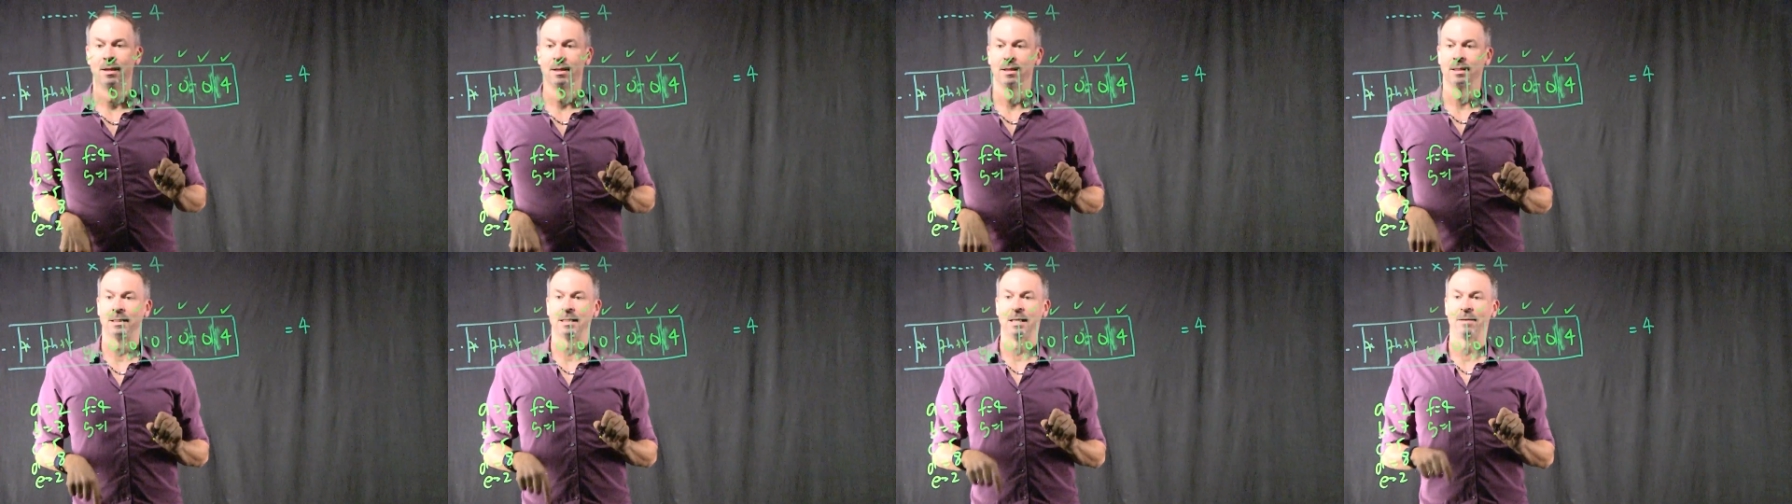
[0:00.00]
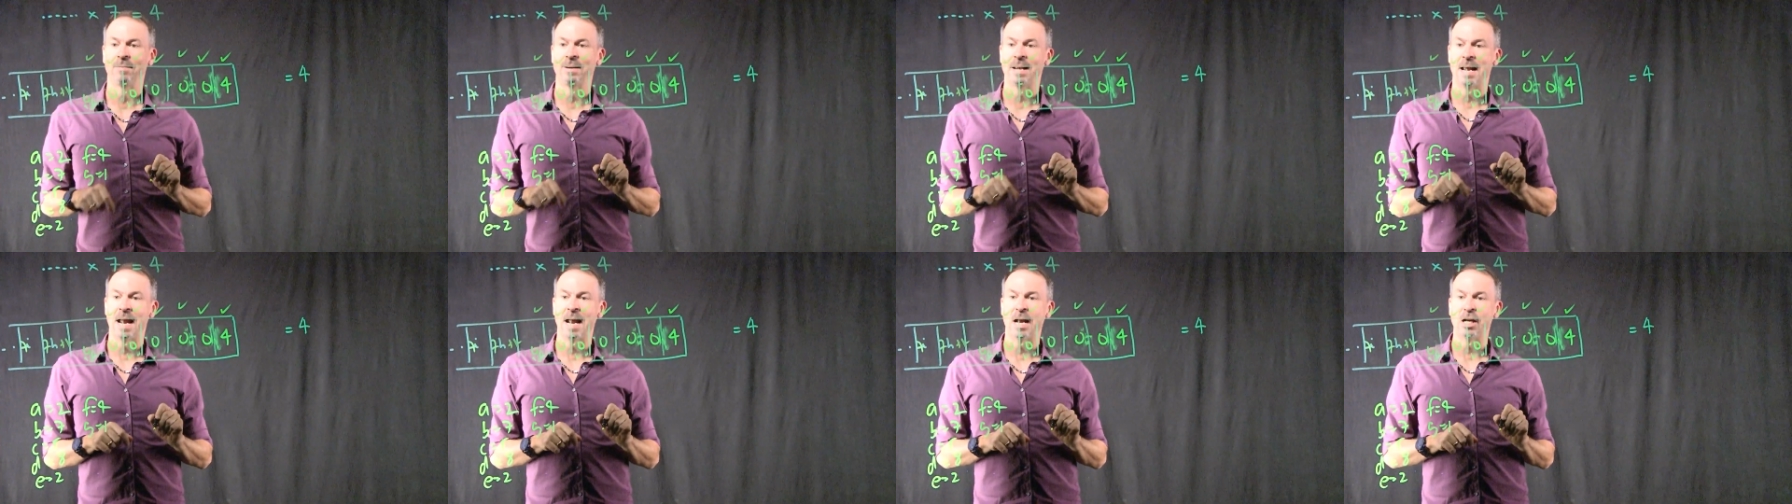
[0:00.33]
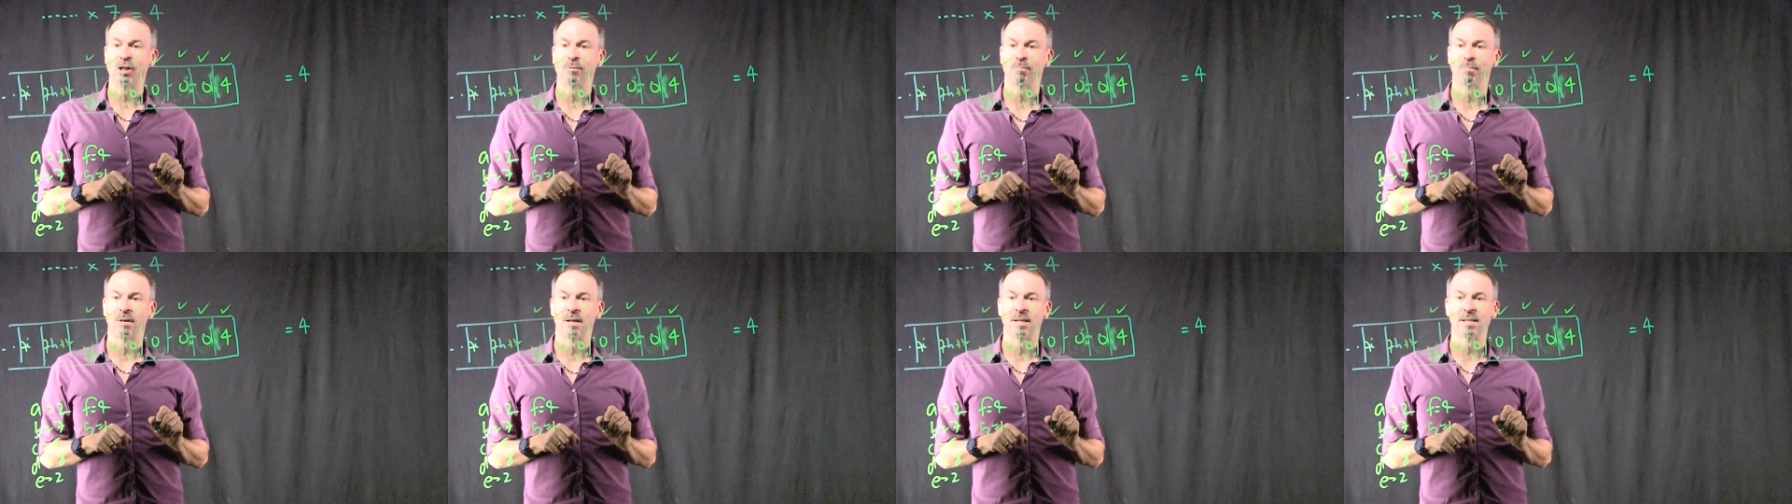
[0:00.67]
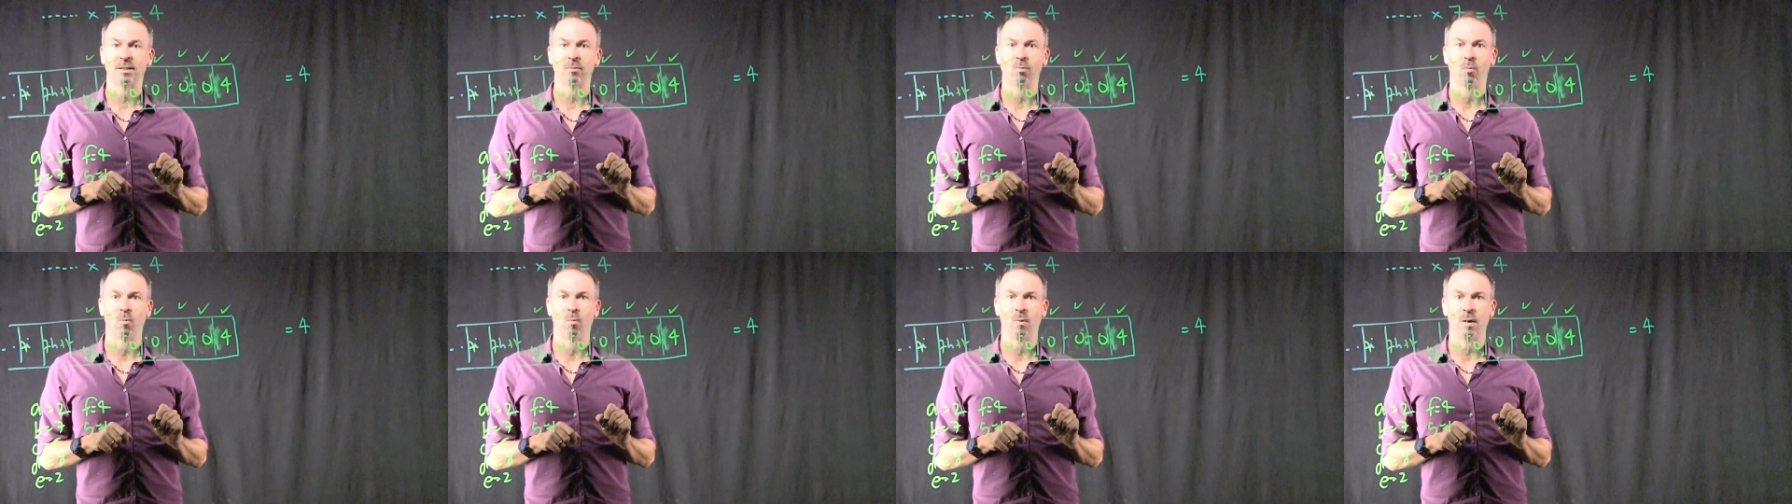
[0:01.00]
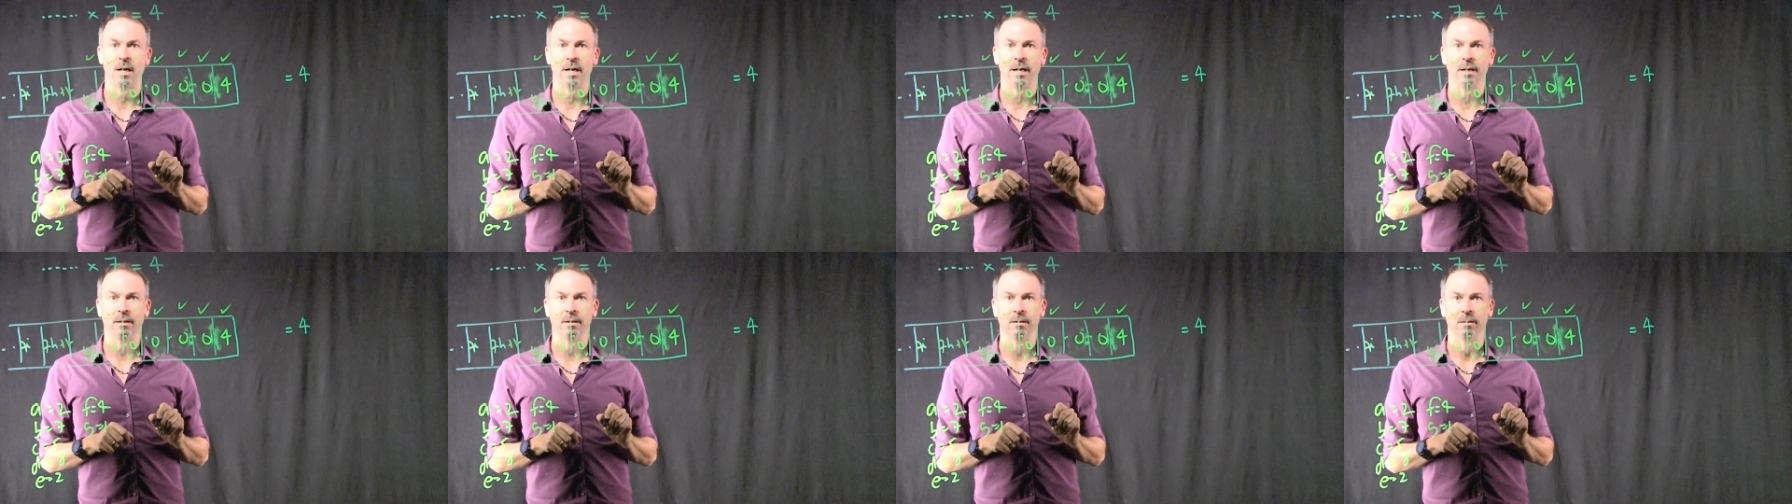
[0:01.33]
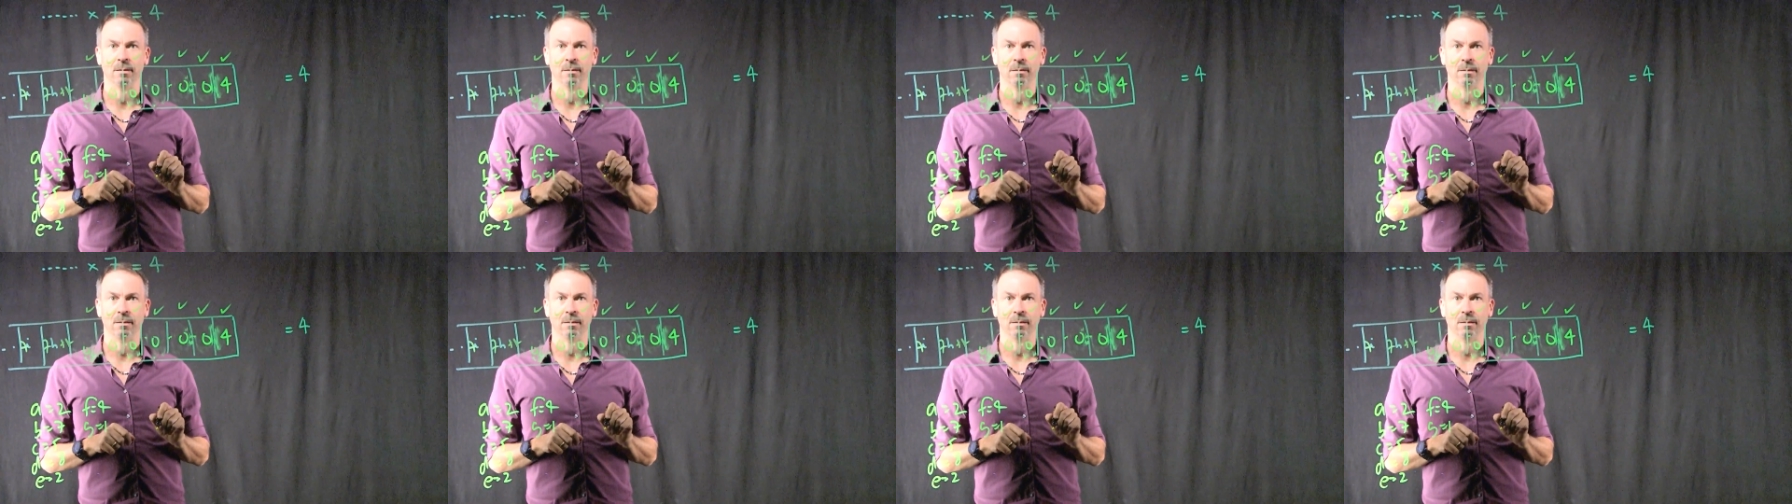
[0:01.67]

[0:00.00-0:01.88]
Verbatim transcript: 7h plus 1.